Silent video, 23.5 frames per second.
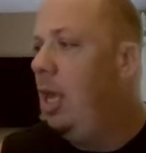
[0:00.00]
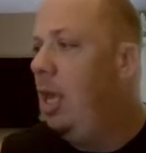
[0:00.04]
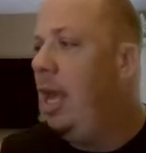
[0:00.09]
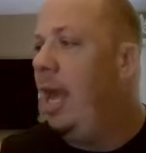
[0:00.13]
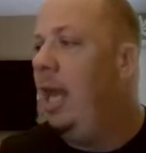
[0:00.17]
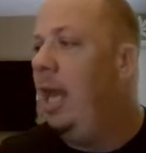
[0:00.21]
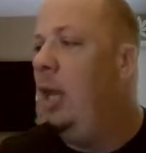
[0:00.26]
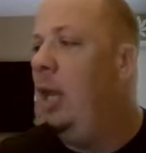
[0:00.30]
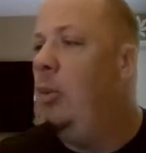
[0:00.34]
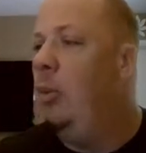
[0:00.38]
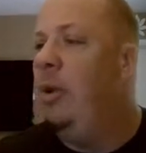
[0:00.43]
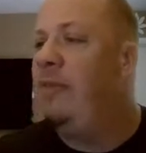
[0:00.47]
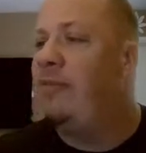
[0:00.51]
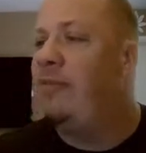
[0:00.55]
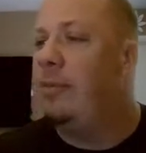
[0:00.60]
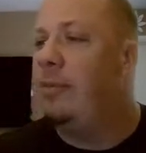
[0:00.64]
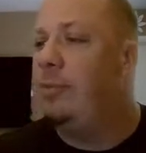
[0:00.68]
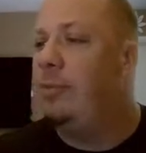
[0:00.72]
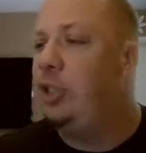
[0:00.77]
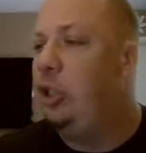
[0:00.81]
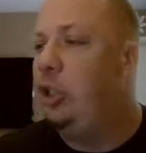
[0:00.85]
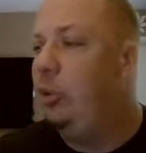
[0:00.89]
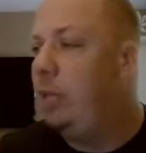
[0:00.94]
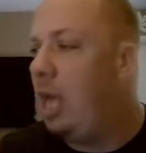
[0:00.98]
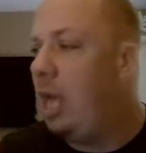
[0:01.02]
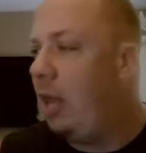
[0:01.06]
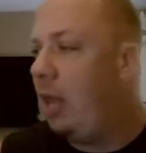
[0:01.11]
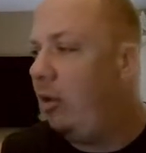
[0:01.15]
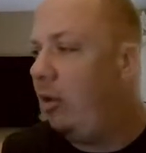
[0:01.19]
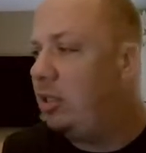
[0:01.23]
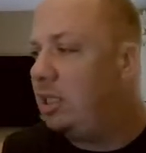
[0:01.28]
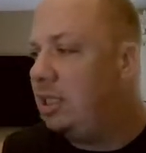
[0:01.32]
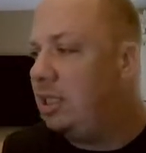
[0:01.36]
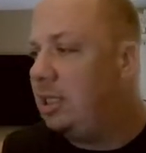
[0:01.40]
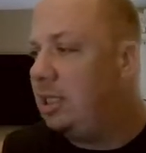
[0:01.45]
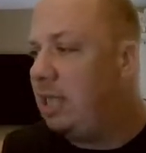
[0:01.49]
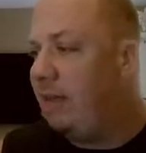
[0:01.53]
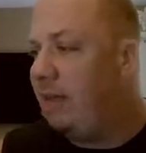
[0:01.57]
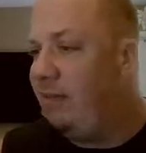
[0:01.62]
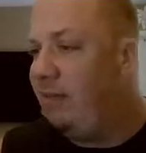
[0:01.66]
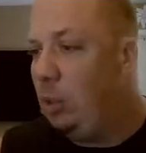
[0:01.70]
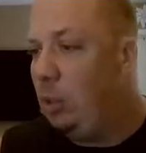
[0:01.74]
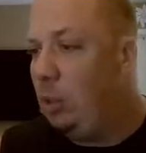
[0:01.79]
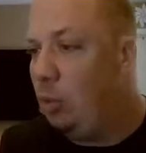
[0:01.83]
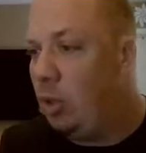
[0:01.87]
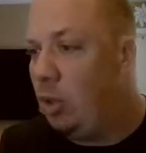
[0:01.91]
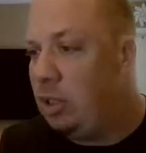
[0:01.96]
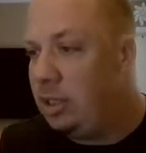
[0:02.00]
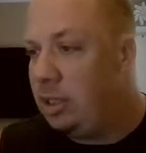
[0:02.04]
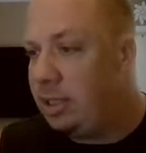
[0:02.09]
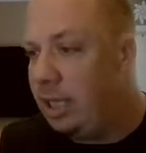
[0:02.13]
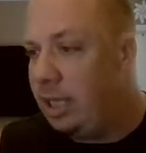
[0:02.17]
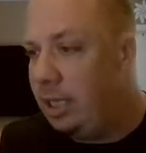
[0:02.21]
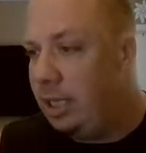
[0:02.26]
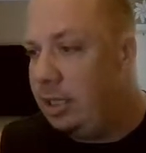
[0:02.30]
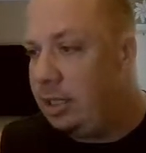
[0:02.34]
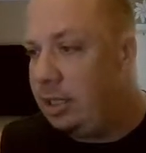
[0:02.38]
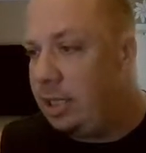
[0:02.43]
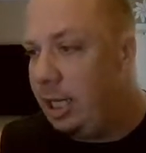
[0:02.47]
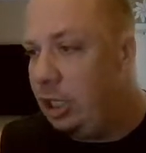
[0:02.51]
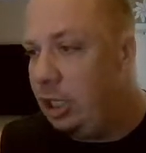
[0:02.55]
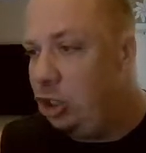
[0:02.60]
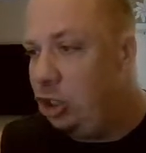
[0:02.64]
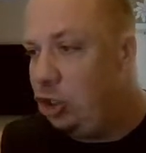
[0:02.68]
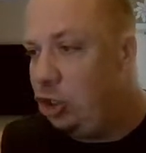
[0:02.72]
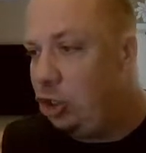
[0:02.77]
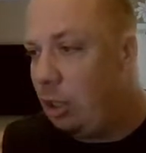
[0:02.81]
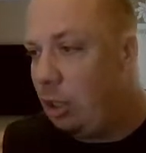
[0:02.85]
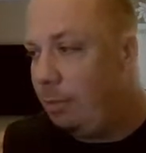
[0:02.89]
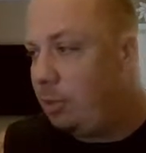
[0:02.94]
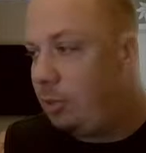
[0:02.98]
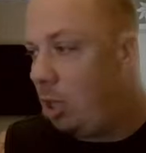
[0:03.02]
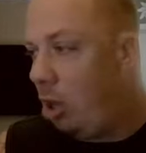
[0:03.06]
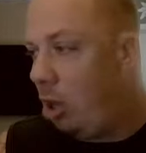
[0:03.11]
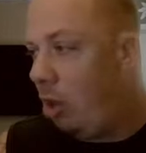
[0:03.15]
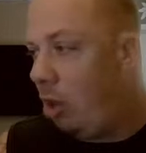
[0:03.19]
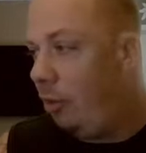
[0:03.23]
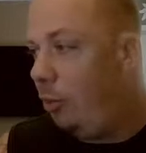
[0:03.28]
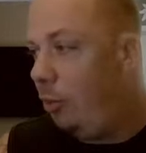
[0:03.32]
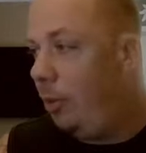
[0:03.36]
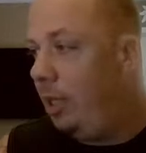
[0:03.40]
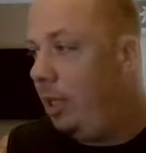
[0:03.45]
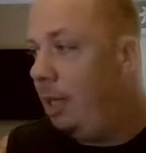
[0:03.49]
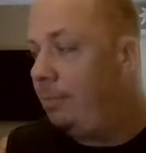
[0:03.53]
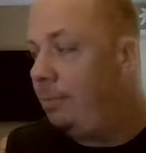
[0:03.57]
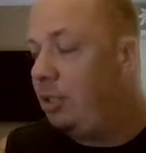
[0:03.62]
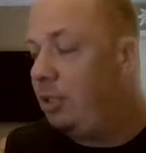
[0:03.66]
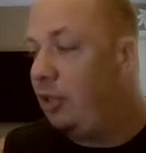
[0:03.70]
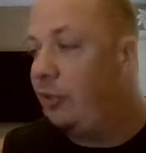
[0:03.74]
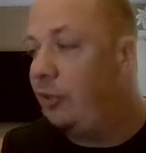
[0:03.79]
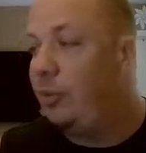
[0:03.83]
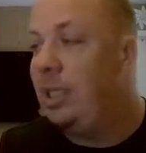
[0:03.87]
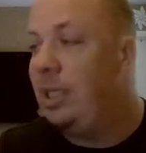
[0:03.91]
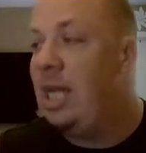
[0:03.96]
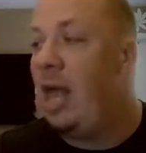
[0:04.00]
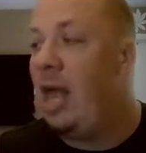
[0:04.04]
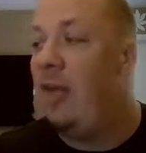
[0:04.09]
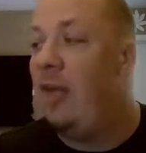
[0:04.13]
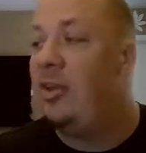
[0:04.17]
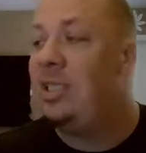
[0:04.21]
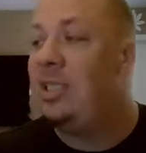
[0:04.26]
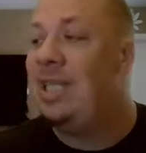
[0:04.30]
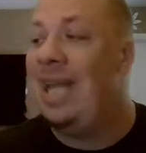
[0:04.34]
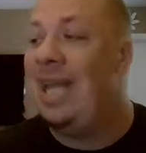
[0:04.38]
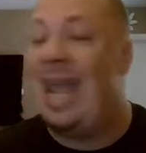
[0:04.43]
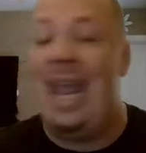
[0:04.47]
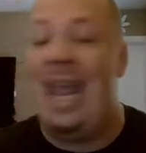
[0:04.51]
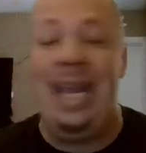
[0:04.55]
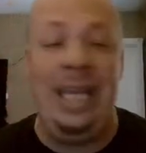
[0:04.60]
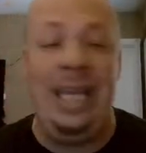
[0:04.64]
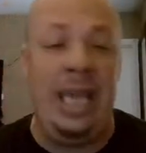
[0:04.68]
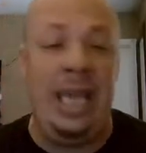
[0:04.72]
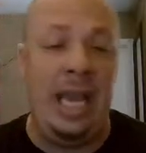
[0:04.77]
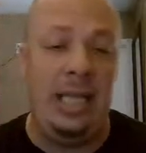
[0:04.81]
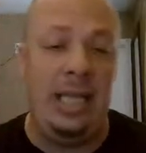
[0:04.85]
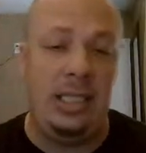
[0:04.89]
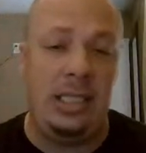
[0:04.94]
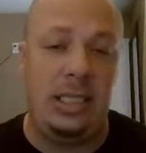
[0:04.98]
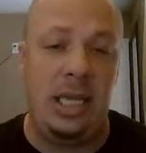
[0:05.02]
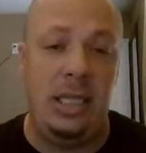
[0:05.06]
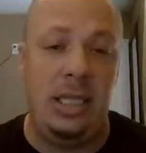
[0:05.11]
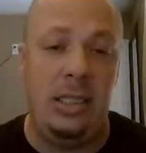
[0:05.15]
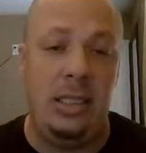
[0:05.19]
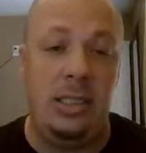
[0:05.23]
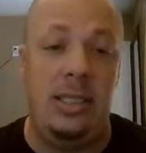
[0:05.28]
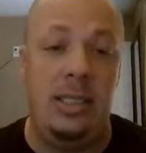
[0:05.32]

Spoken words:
and it went from $2.71 and jumped all the way up to $3.88,